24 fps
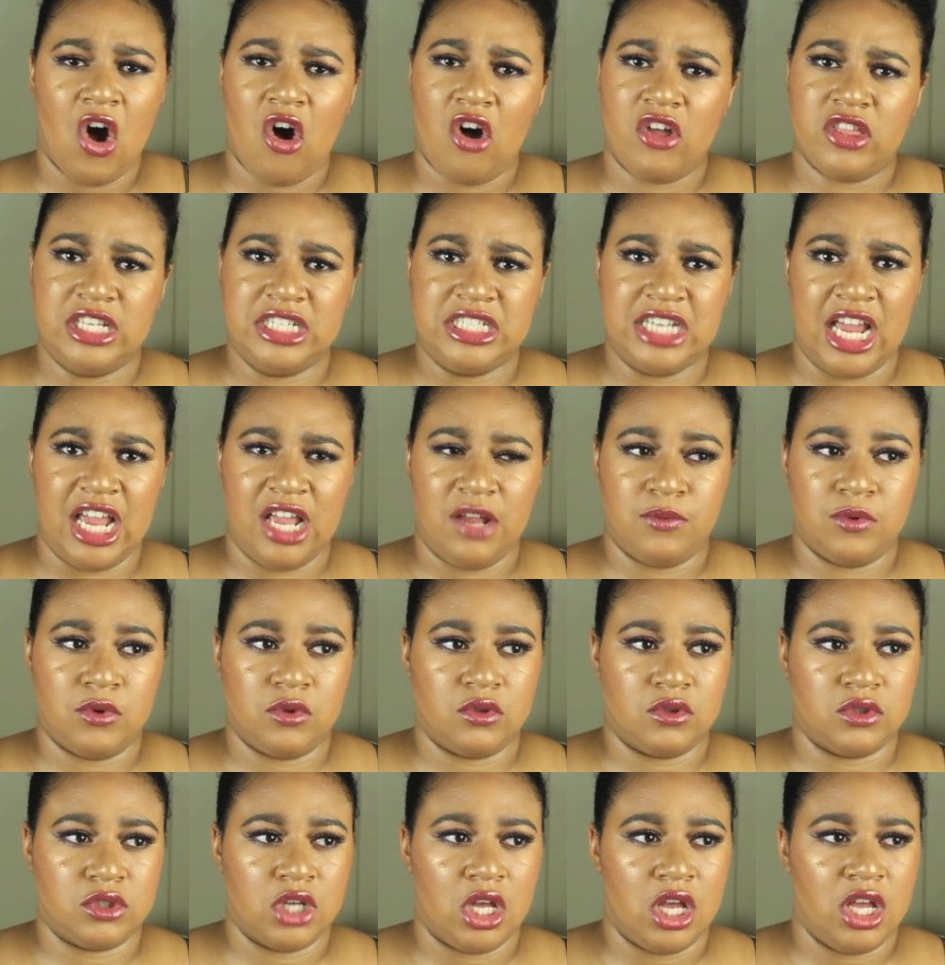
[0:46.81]
on the
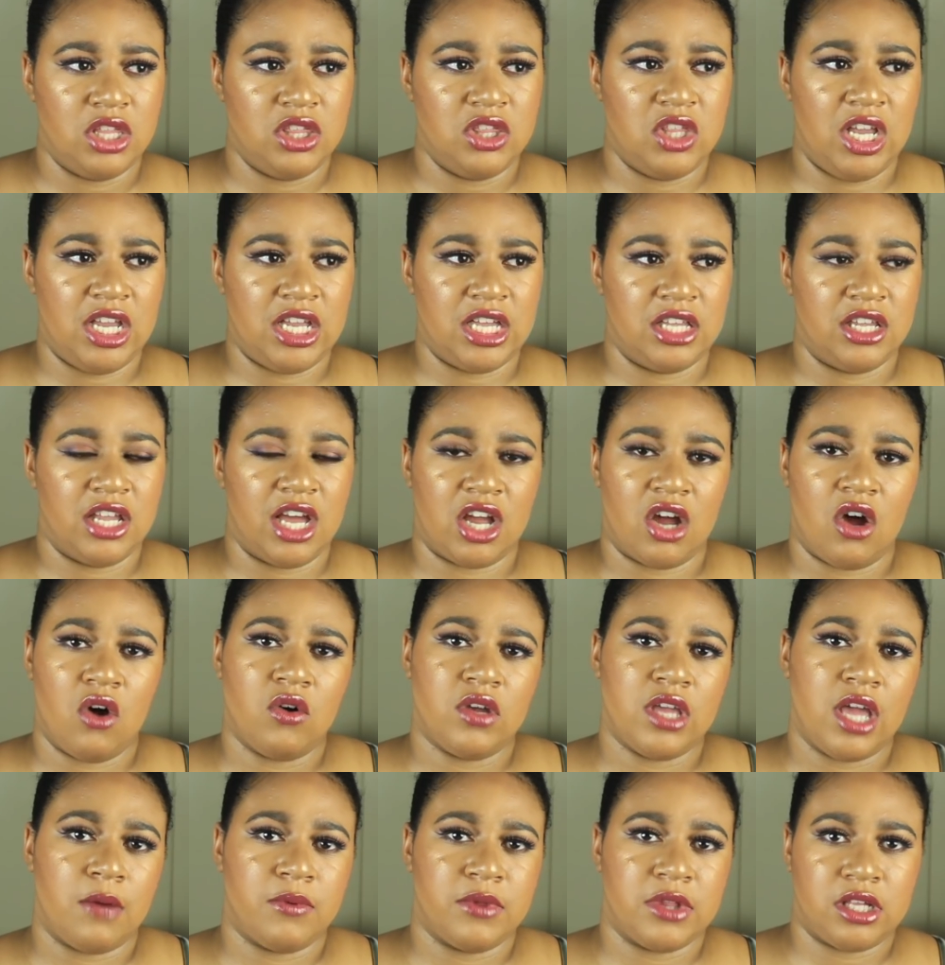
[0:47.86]
tables, thinking like,
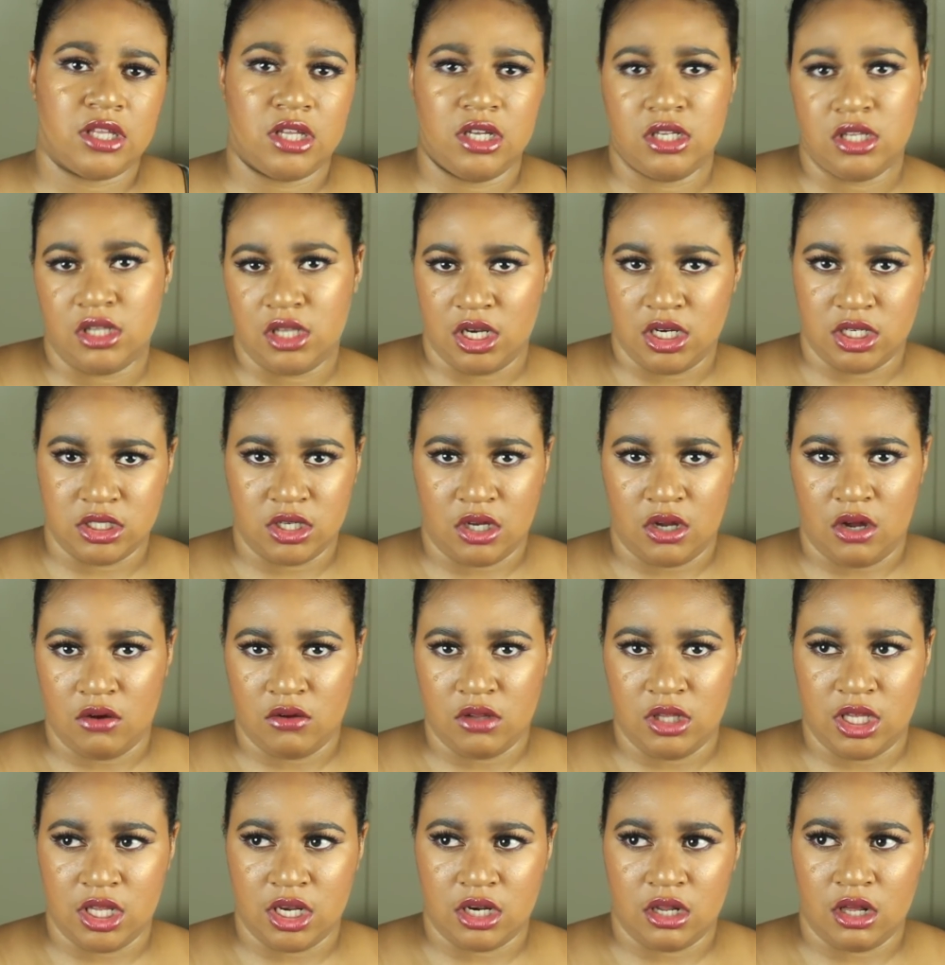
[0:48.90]
oh yeah, but the cleaning ladies are gonna
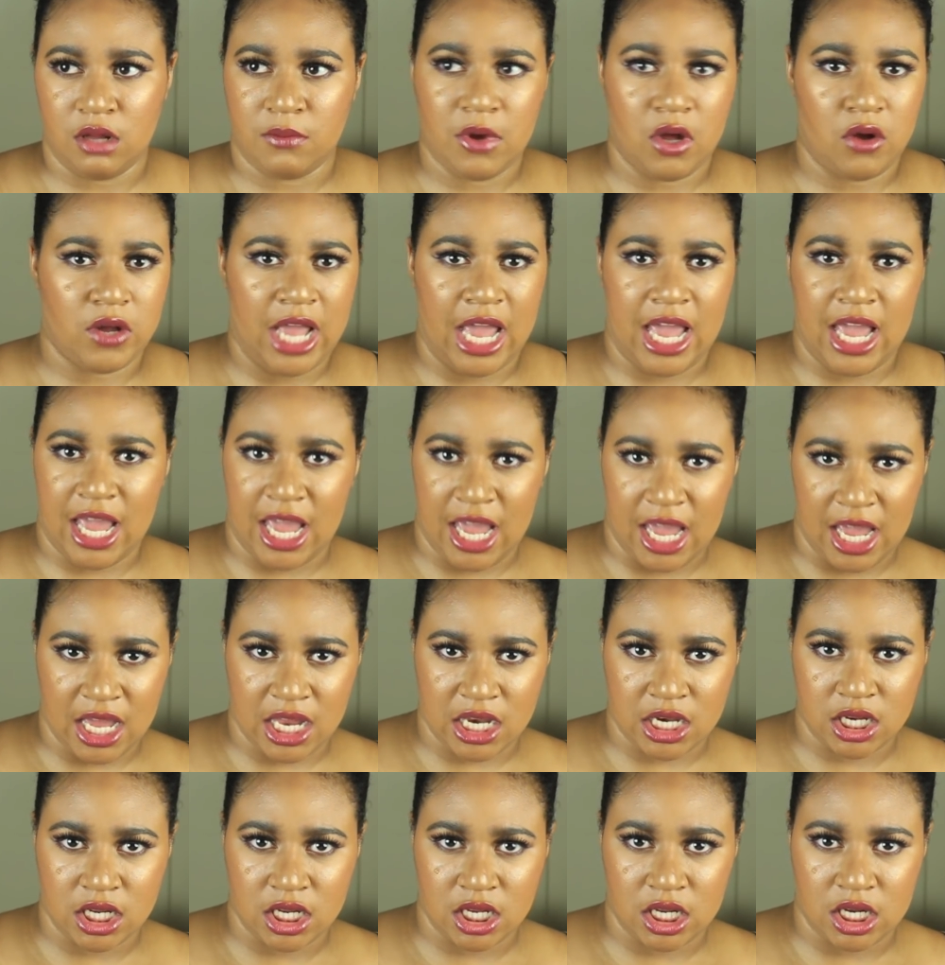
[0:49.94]
clean it up. Okay,
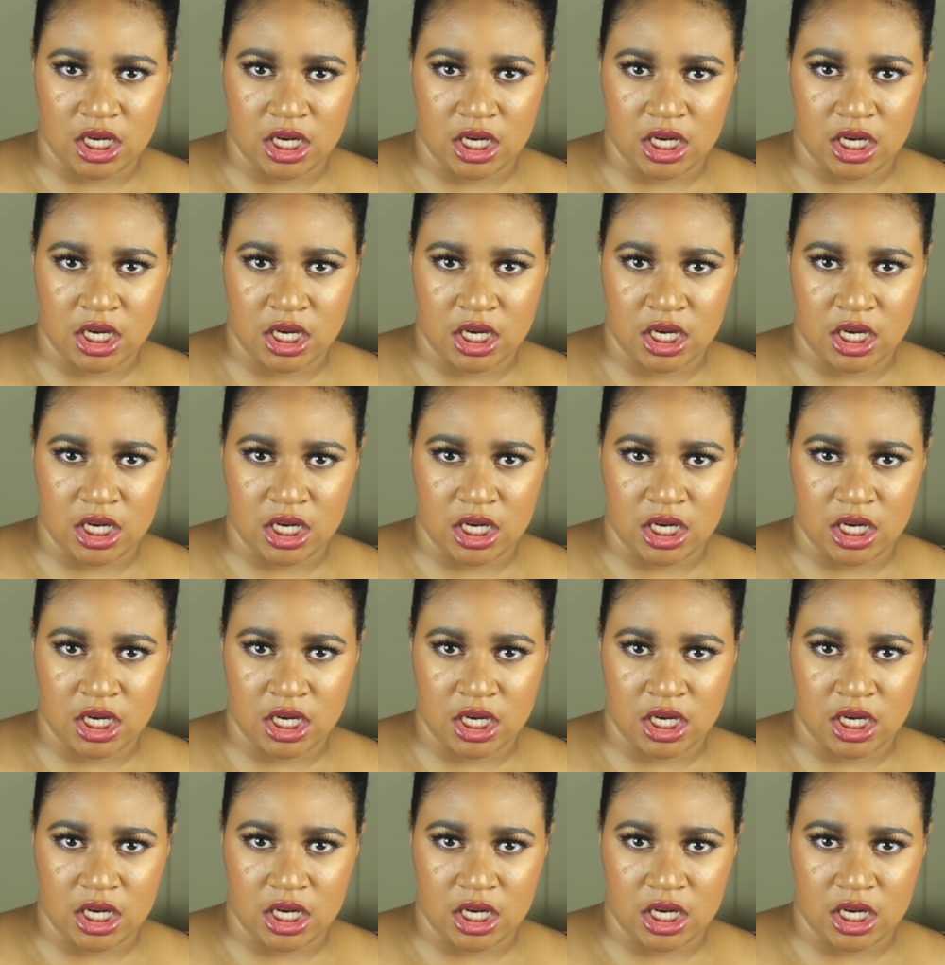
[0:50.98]
and